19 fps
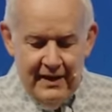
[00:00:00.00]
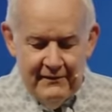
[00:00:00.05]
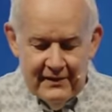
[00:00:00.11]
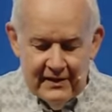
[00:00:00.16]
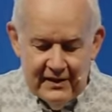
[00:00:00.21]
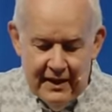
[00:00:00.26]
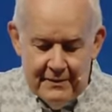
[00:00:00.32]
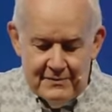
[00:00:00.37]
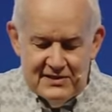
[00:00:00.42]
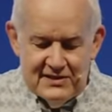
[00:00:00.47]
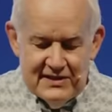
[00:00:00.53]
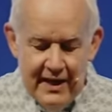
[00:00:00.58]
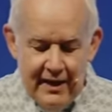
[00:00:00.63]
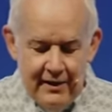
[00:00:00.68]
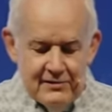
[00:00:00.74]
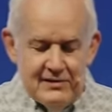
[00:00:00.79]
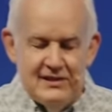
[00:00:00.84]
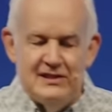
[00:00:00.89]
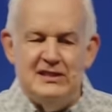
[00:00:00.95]
of it comes
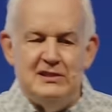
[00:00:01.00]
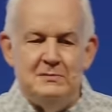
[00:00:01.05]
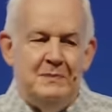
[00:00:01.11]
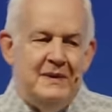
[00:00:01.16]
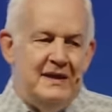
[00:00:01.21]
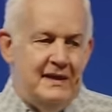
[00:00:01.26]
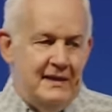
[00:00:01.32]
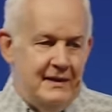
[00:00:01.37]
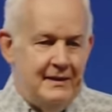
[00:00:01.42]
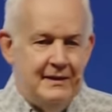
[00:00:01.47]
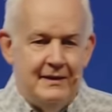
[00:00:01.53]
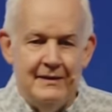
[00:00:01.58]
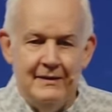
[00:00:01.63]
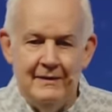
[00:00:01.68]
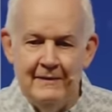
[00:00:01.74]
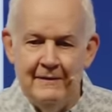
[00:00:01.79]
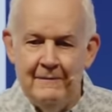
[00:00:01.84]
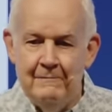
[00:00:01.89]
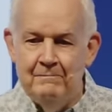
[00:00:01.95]
down to speed.
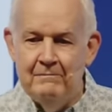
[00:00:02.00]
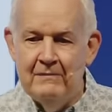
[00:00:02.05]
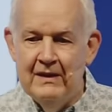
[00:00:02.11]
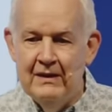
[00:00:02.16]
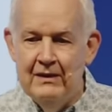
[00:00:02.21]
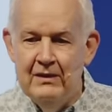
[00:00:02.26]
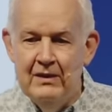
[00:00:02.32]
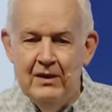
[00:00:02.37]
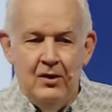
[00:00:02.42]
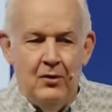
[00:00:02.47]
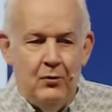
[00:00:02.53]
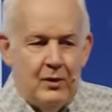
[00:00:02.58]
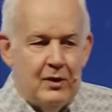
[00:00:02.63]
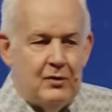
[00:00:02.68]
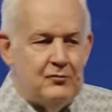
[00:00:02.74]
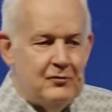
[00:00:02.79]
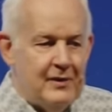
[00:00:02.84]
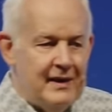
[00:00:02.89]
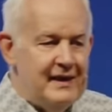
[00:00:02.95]
We're
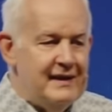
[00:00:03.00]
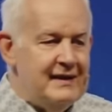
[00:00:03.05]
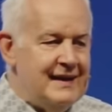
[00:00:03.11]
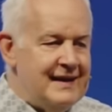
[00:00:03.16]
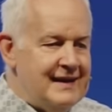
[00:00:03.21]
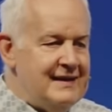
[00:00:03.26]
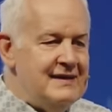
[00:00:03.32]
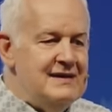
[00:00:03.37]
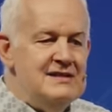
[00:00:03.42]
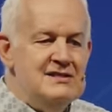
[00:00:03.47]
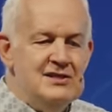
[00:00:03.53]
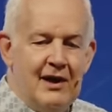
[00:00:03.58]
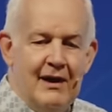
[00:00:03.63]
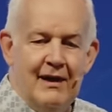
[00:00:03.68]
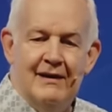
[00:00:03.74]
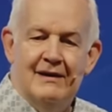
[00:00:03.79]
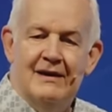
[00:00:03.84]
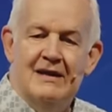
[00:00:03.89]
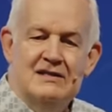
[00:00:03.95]
running at an
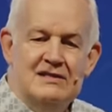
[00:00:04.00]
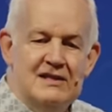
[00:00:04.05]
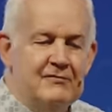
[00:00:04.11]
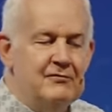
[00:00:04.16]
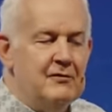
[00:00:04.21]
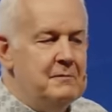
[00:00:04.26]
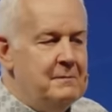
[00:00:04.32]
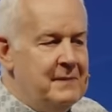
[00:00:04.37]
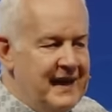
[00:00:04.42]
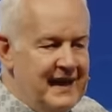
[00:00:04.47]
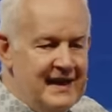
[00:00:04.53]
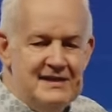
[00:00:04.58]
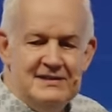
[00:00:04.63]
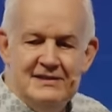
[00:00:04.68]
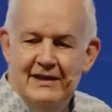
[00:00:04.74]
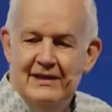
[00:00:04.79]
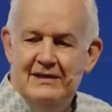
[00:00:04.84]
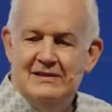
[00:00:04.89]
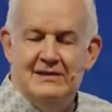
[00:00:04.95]
entirely different pace
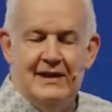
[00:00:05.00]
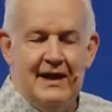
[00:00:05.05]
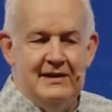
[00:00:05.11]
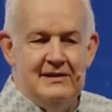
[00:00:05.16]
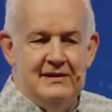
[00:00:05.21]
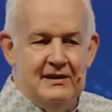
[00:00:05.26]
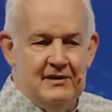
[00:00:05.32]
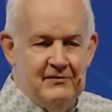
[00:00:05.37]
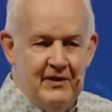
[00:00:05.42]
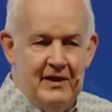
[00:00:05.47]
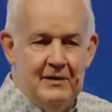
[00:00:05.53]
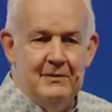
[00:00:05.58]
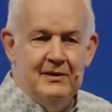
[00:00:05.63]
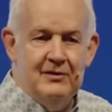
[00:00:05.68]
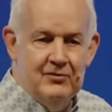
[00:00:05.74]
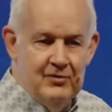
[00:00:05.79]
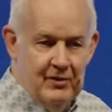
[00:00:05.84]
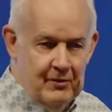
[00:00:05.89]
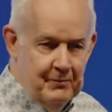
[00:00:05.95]
inside the development
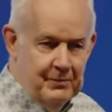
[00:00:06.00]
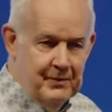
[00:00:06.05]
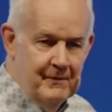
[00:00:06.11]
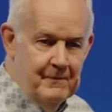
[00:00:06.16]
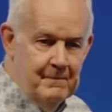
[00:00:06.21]
group.